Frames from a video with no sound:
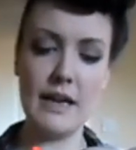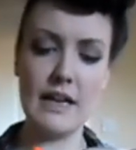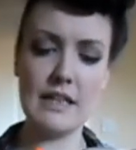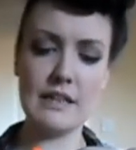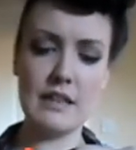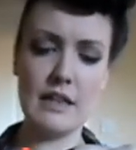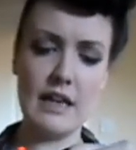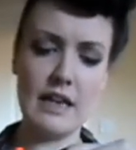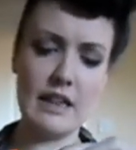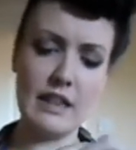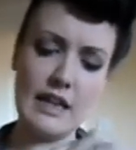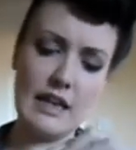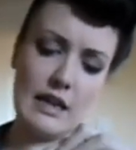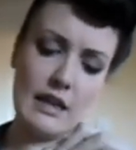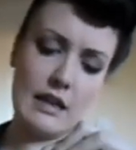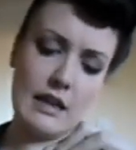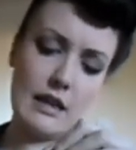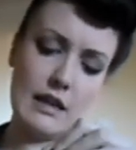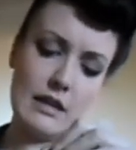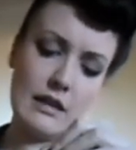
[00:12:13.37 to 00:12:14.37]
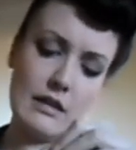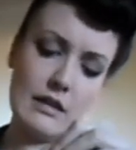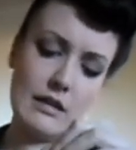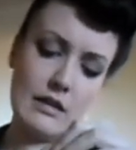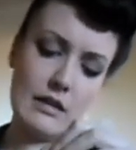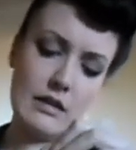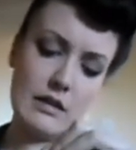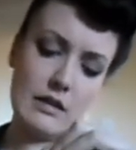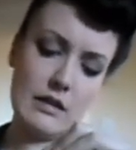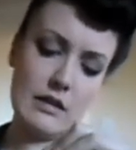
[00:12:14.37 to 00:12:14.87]
But I think
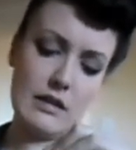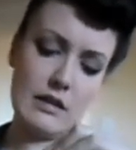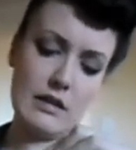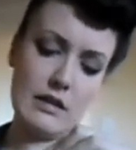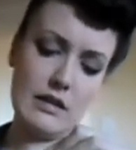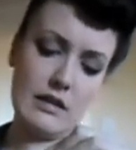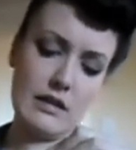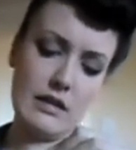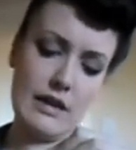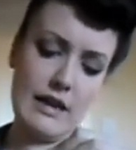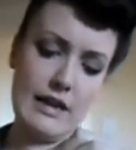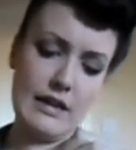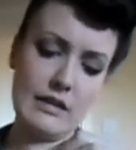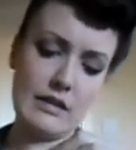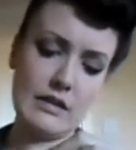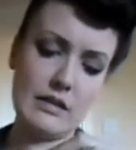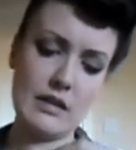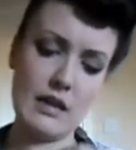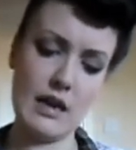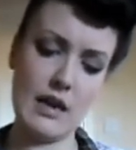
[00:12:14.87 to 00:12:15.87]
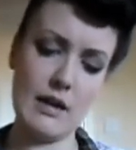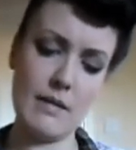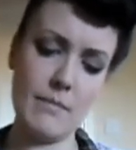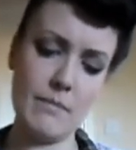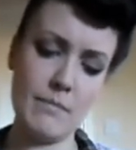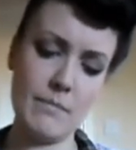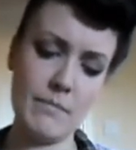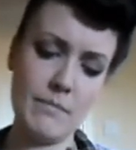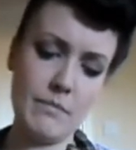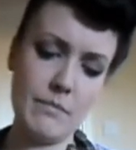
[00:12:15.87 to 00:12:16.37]
it's
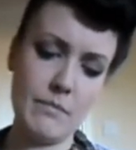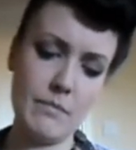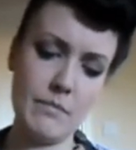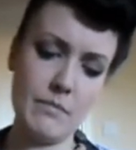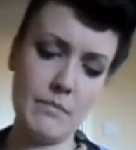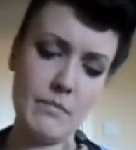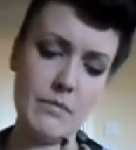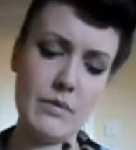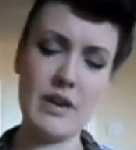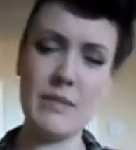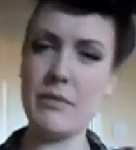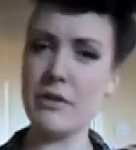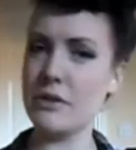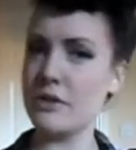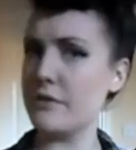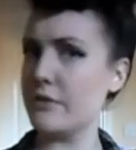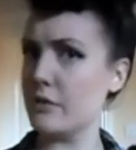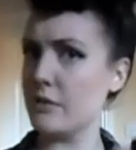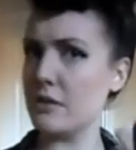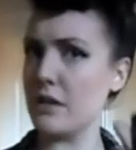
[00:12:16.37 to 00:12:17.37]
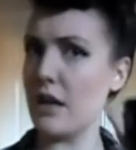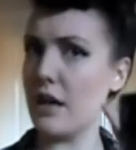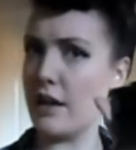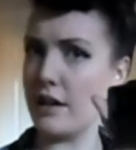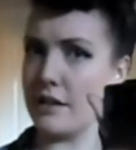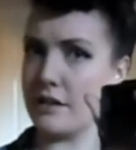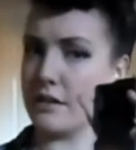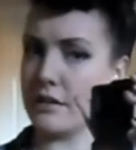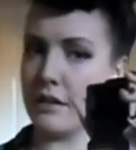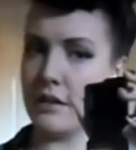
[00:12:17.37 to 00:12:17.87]
pretty much
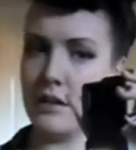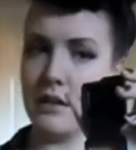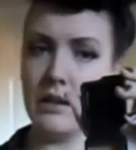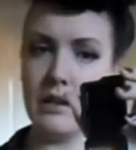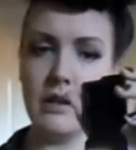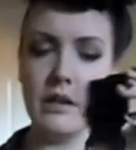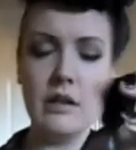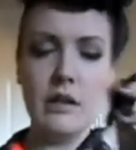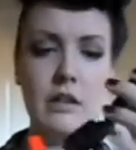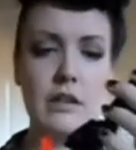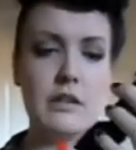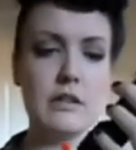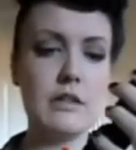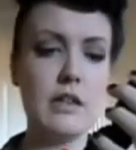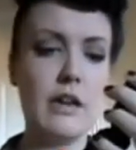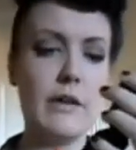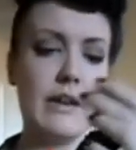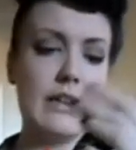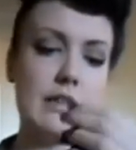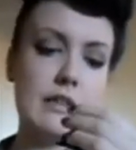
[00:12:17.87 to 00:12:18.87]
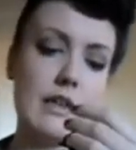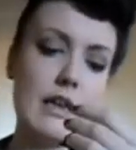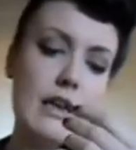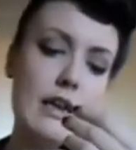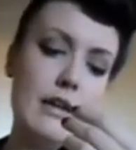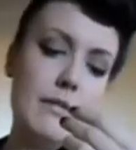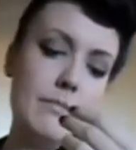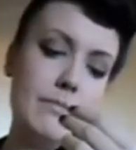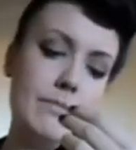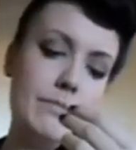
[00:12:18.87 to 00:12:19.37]
full-sized. So it's
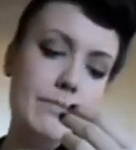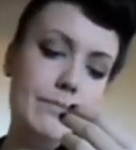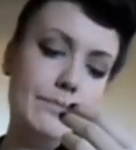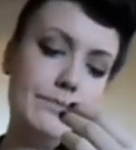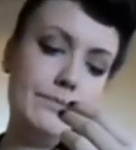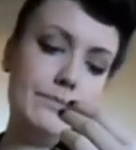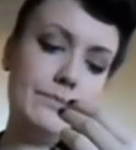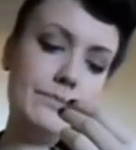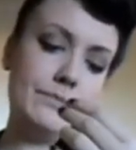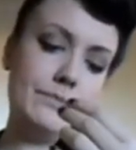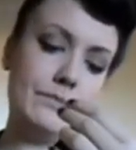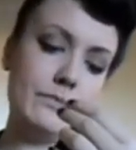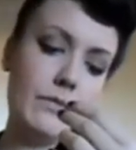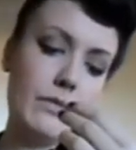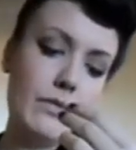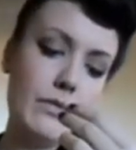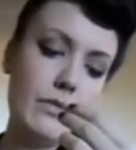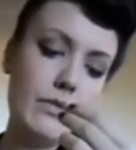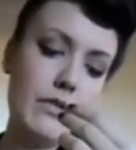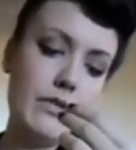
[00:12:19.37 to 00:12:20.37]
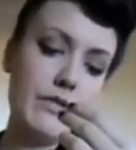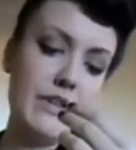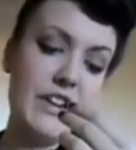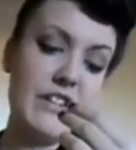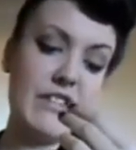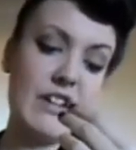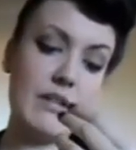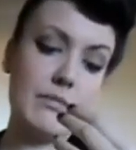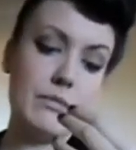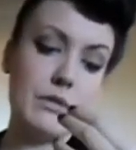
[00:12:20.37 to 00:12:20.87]

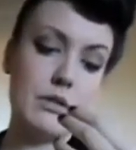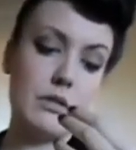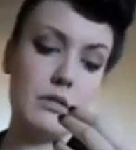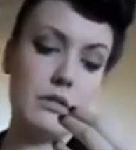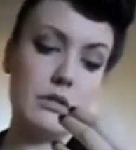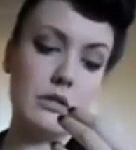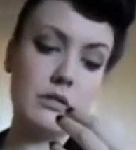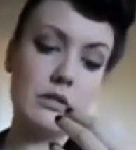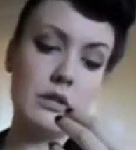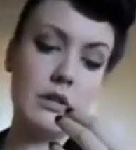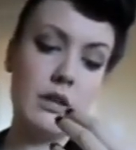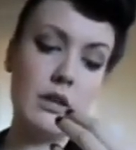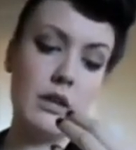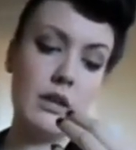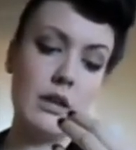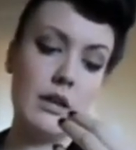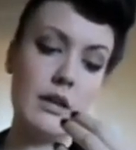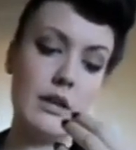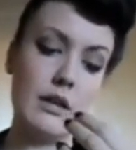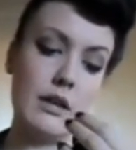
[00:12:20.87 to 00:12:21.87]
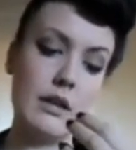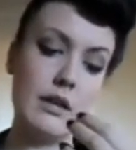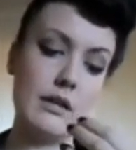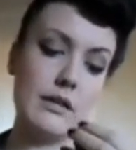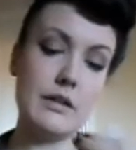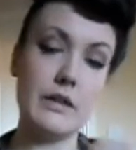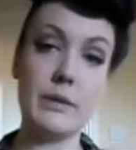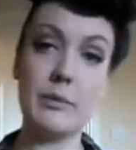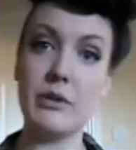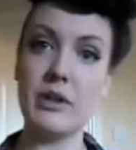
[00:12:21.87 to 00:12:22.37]
3 grams or
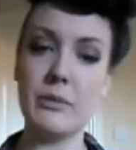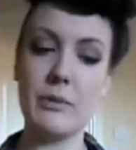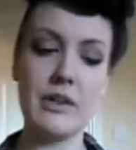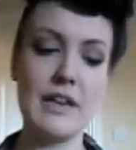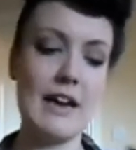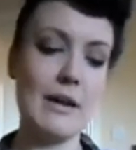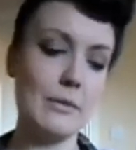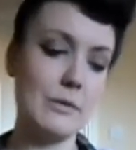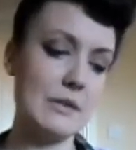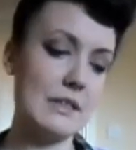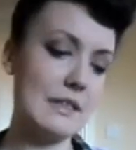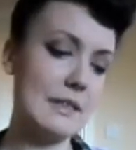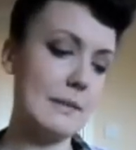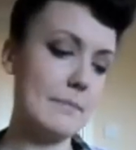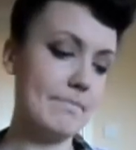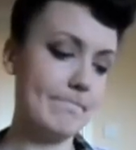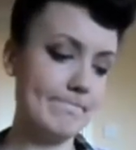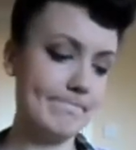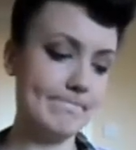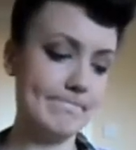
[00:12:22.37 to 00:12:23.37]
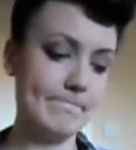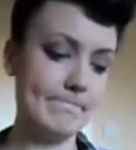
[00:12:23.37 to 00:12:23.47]
0.1 ounces.